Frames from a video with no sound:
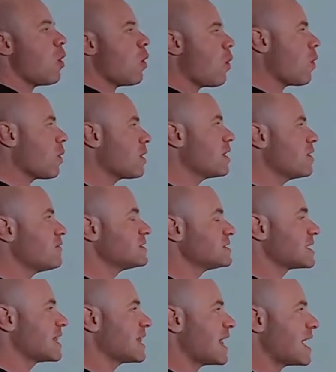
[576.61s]
Or if
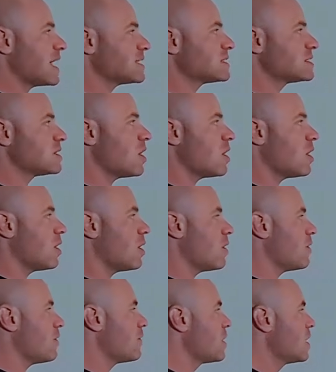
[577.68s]
it's a class
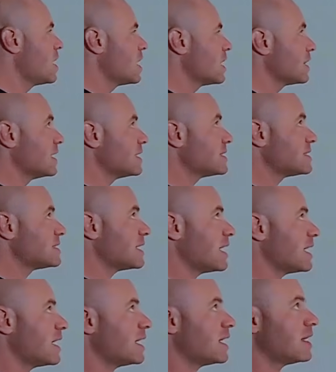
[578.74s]
of, let's
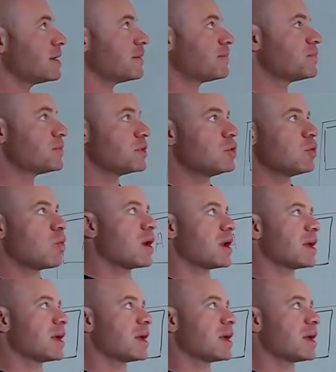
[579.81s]
say you